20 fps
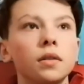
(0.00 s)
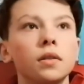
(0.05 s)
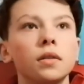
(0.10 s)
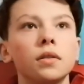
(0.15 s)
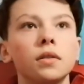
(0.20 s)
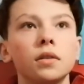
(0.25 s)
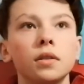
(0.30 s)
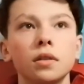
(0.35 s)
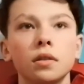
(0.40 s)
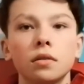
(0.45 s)
It's
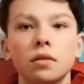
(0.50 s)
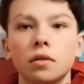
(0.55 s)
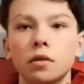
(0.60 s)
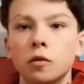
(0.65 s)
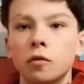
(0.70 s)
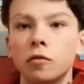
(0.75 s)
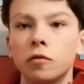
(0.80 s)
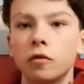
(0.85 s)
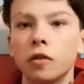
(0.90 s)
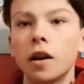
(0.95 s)

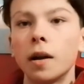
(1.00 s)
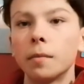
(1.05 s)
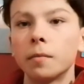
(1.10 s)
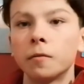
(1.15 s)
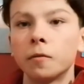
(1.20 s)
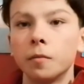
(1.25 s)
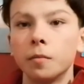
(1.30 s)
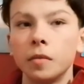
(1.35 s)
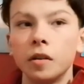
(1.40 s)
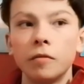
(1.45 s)
just
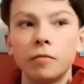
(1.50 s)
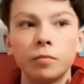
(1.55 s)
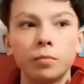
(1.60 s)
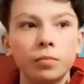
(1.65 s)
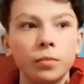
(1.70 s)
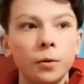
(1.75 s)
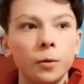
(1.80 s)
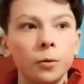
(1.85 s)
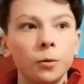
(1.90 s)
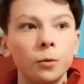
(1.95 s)
crap from
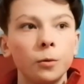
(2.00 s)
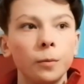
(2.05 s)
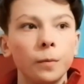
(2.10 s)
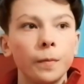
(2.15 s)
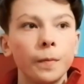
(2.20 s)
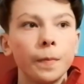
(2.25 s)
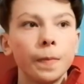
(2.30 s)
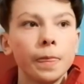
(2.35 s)
Liverpool.